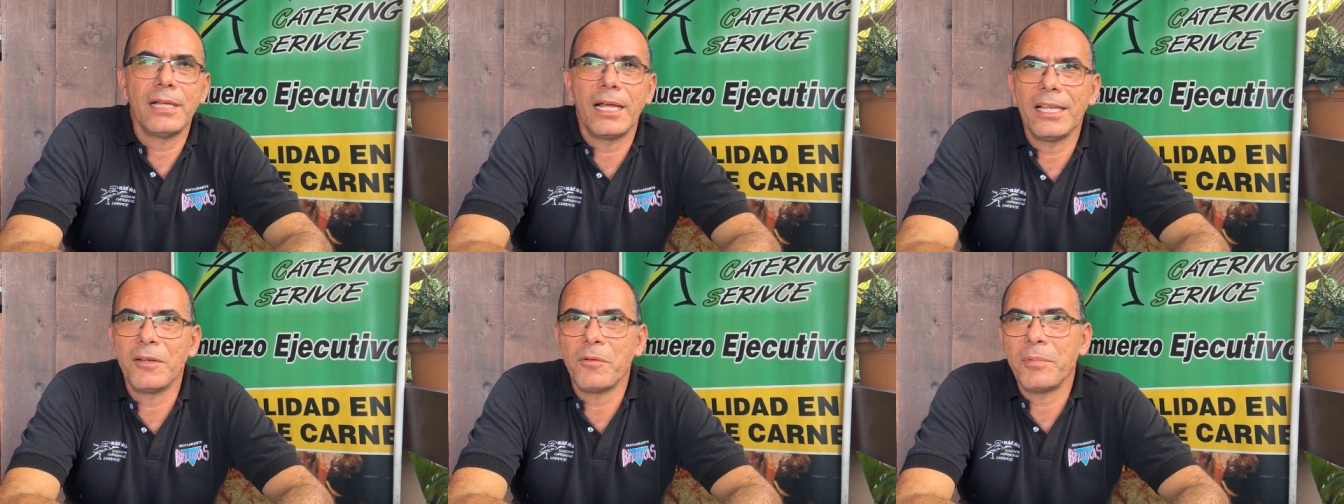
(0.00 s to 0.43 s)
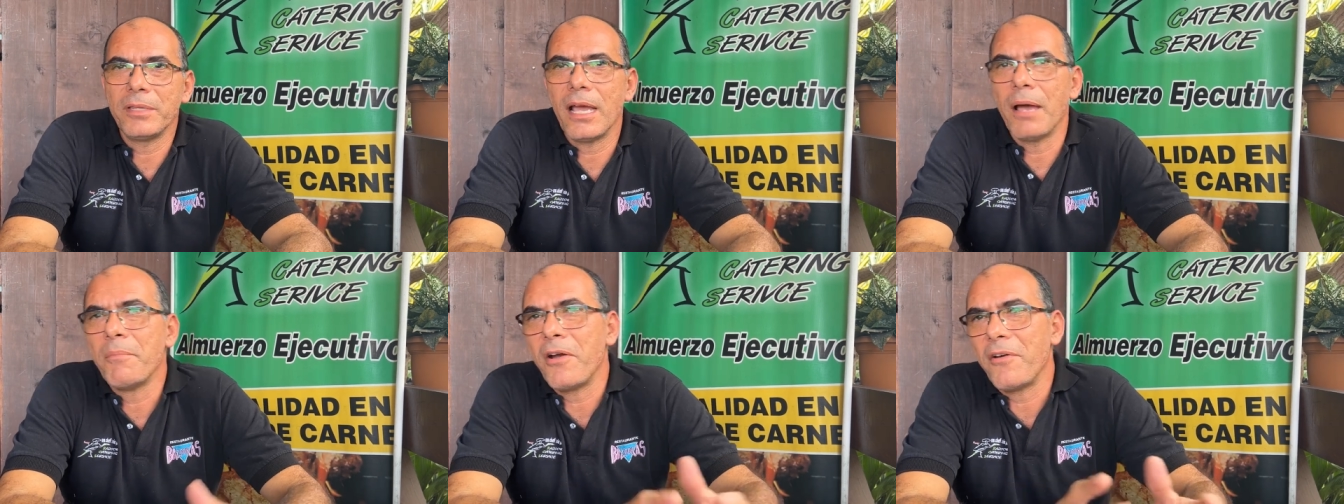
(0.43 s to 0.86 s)
a little bit
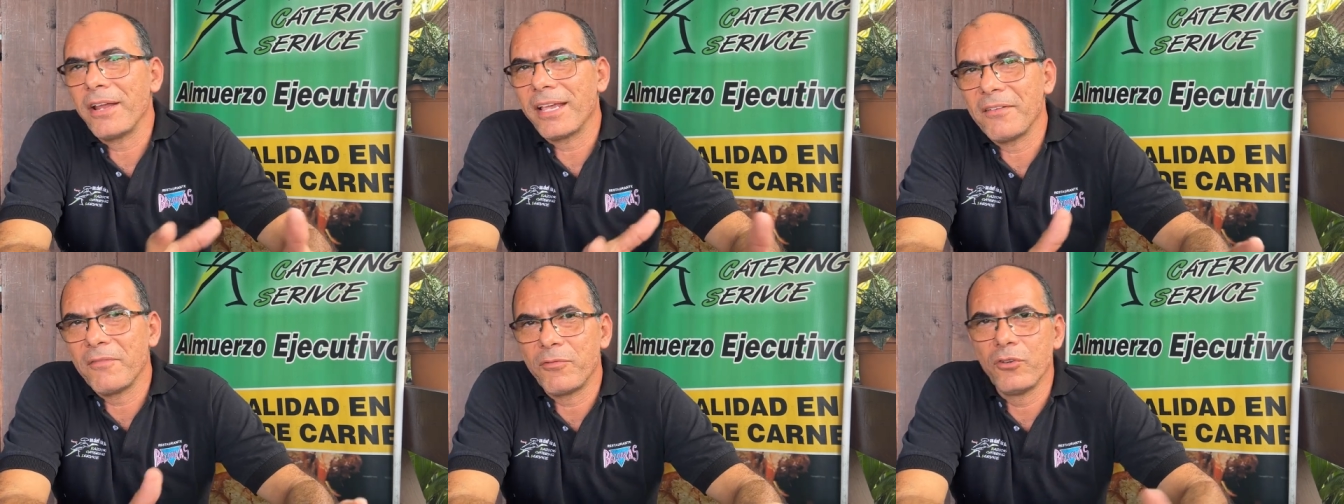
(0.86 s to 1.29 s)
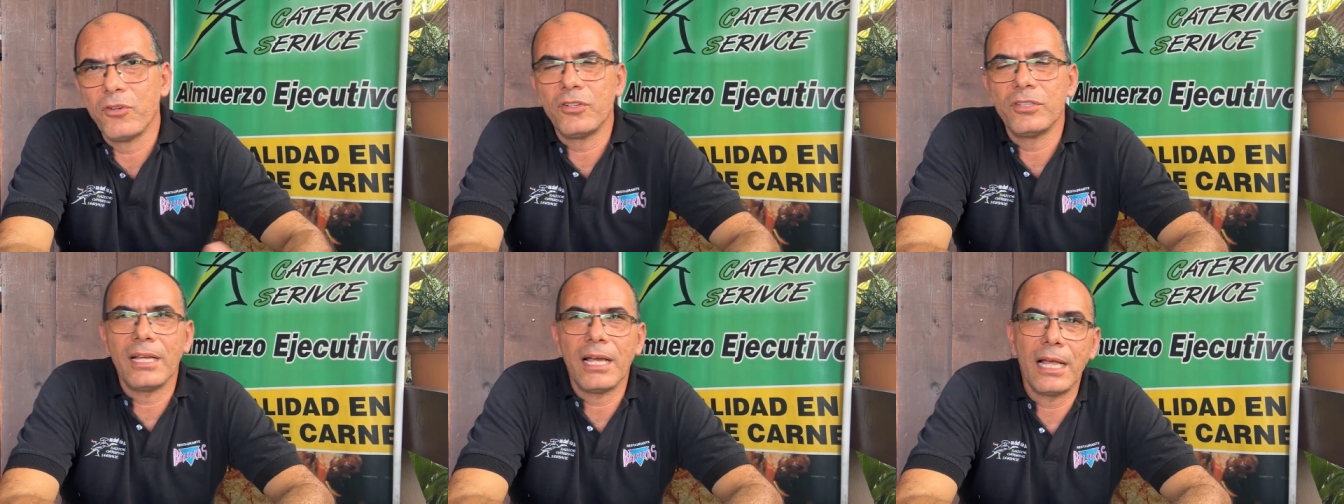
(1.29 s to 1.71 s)
of American
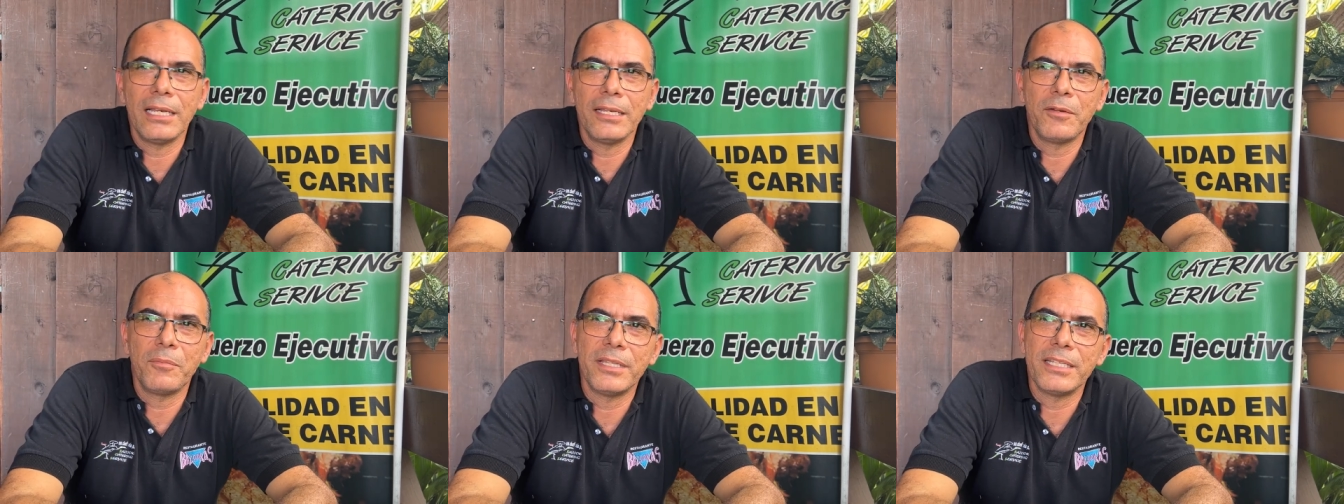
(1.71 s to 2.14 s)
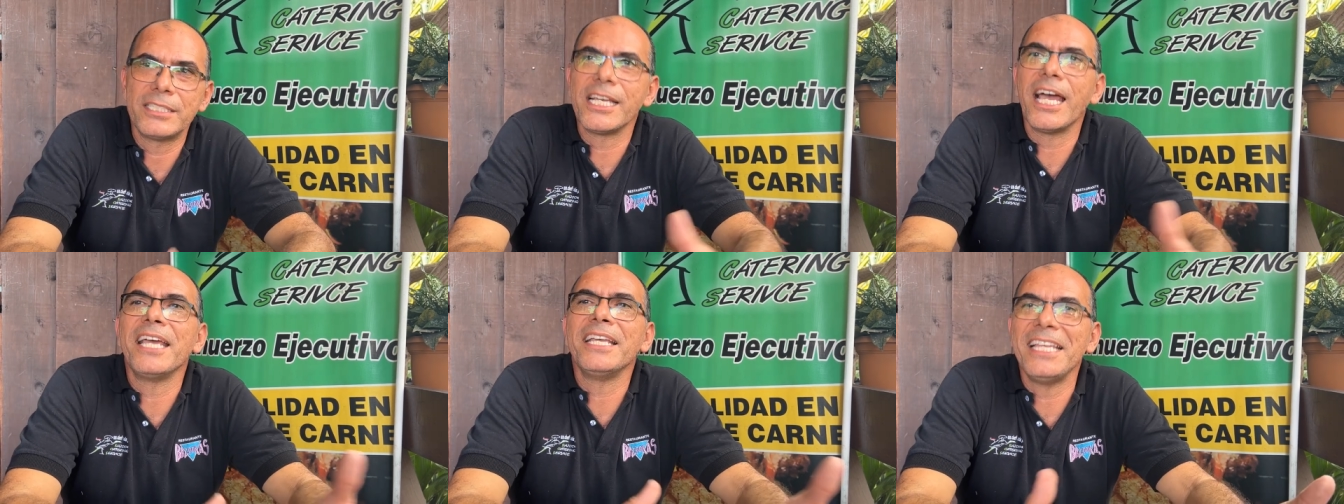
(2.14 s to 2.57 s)
food a little bit of
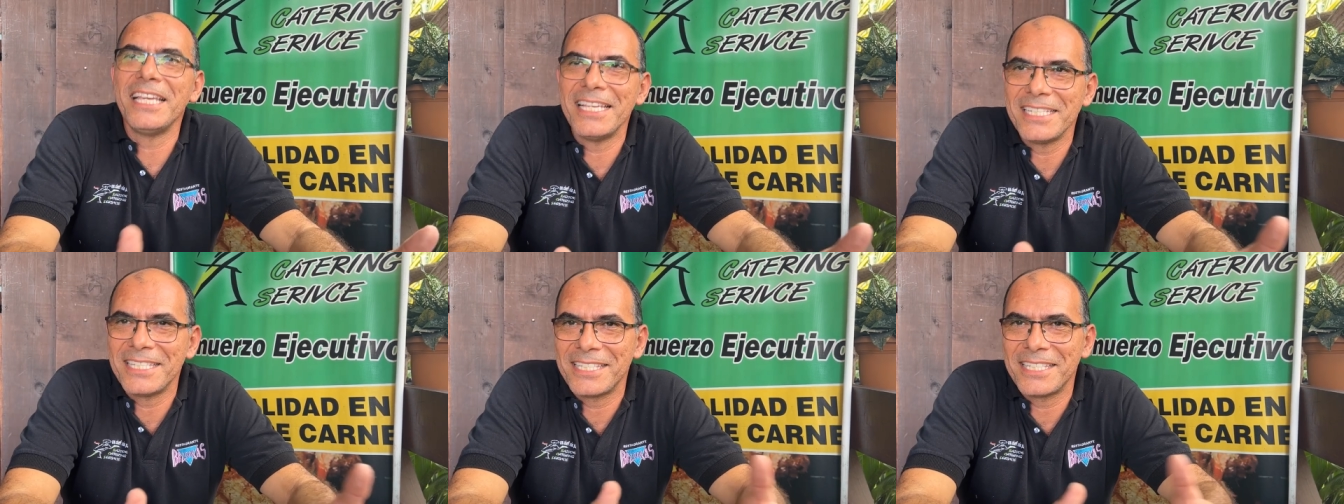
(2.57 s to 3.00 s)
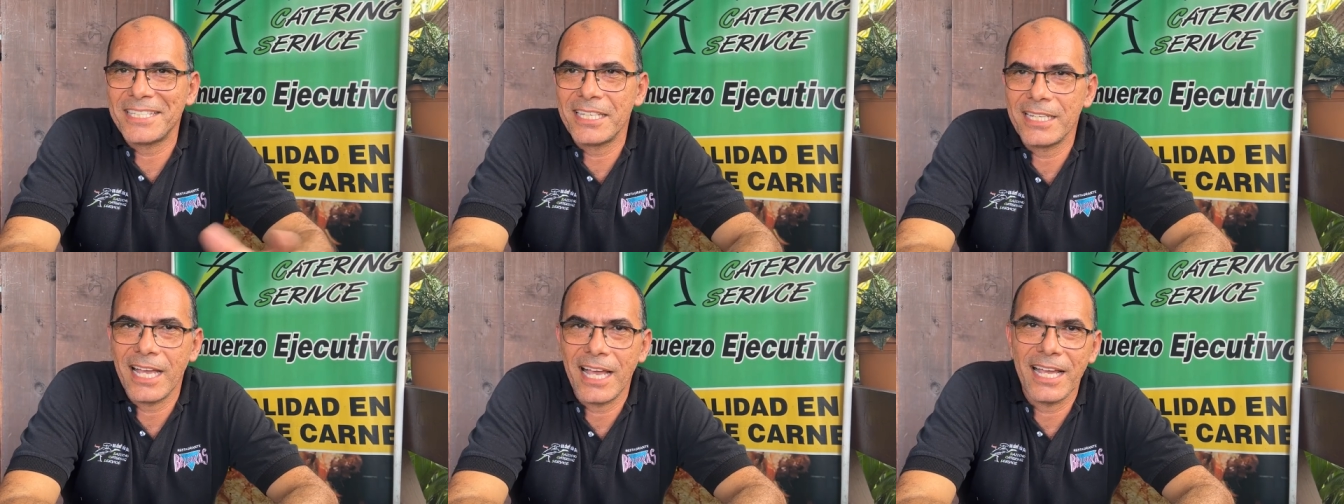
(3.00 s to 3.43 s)

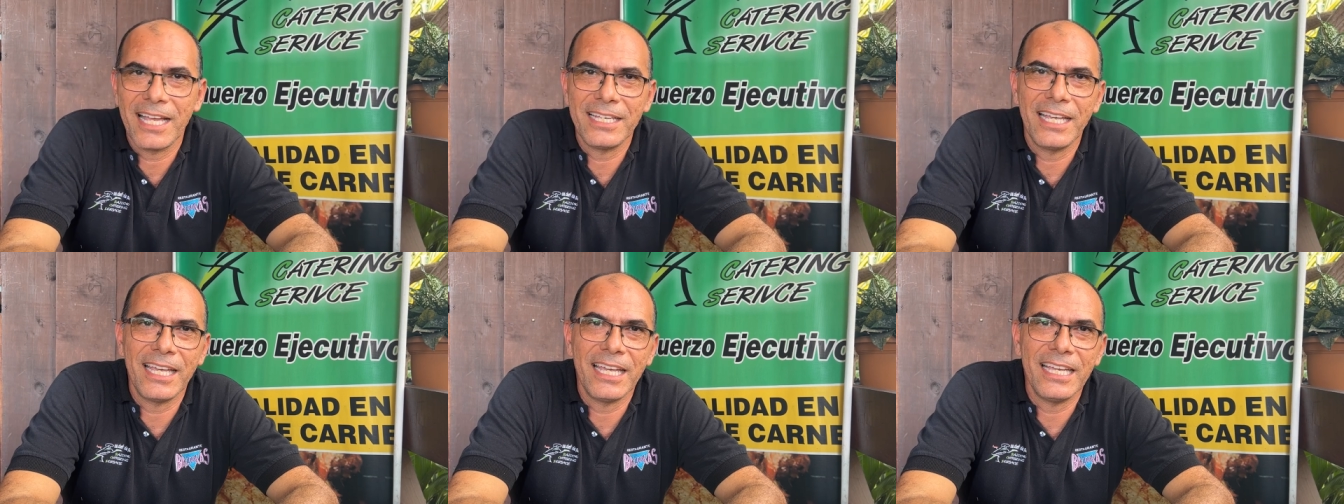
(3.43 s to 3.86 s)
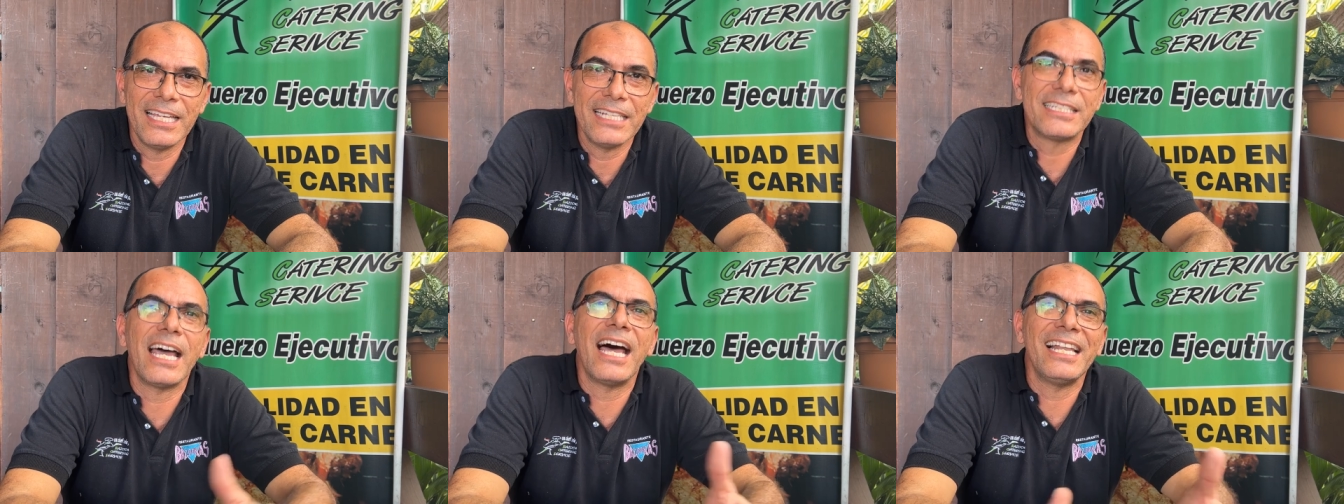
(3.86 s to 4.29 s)
Chinese uh,
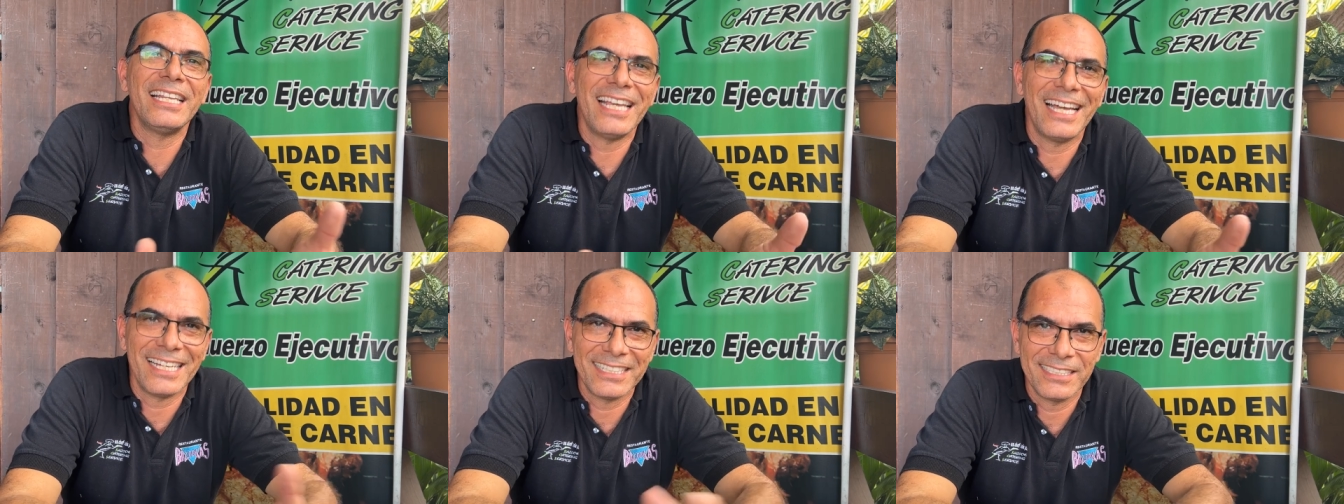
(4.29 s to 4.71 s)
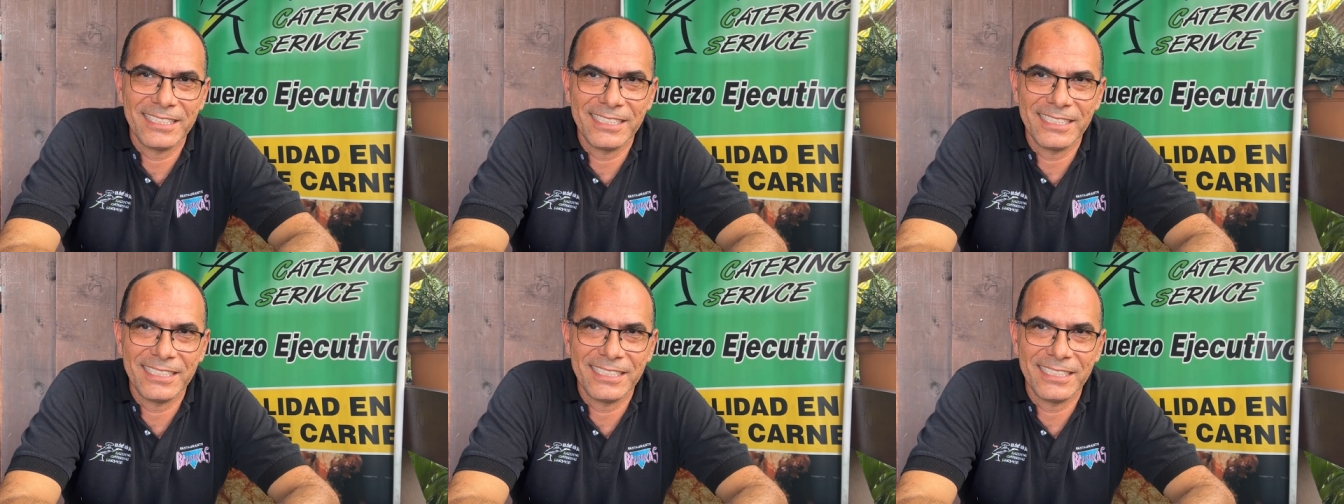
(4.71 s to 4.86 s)
Italian